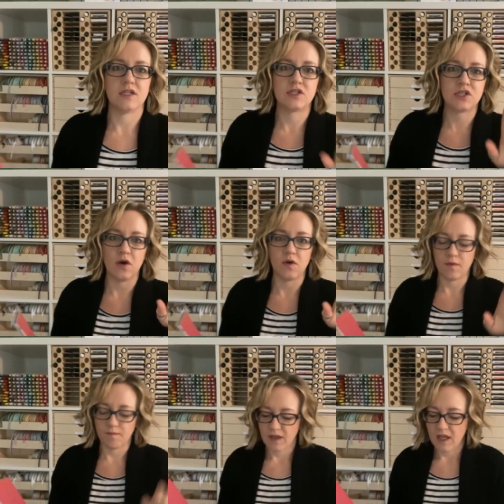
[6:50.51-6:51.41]
So
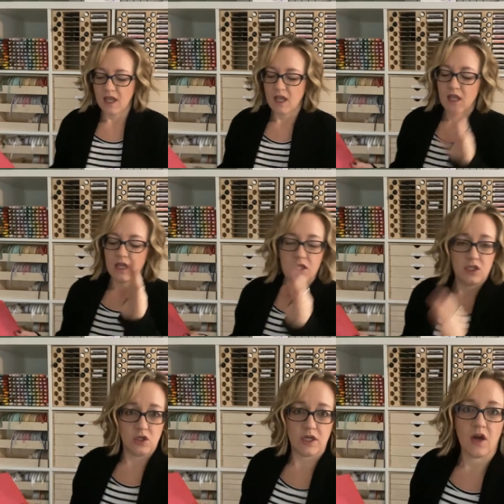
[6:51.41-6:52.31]

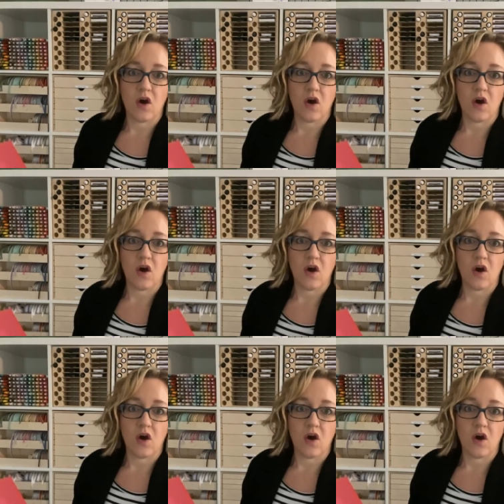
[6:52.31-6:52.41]
you get